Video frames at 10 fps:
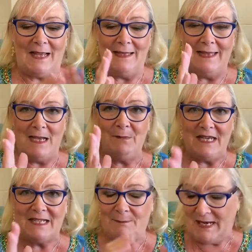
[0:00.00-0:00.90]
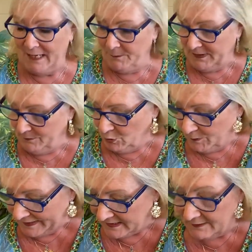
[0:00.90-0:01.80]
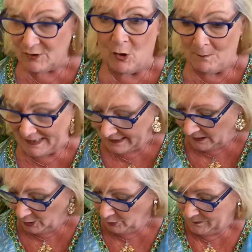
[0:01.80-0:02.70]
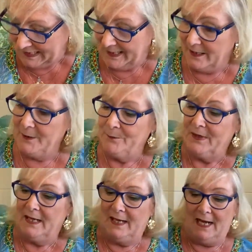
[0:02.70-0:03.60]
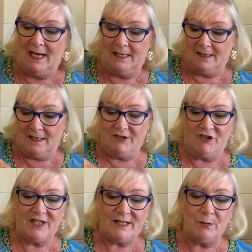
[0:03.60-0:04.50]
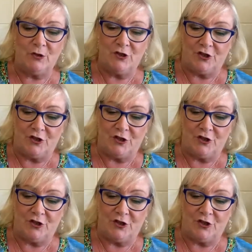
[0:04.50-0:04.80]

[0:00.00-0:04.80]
let me explain a bit more, because I've got my globe here and I just want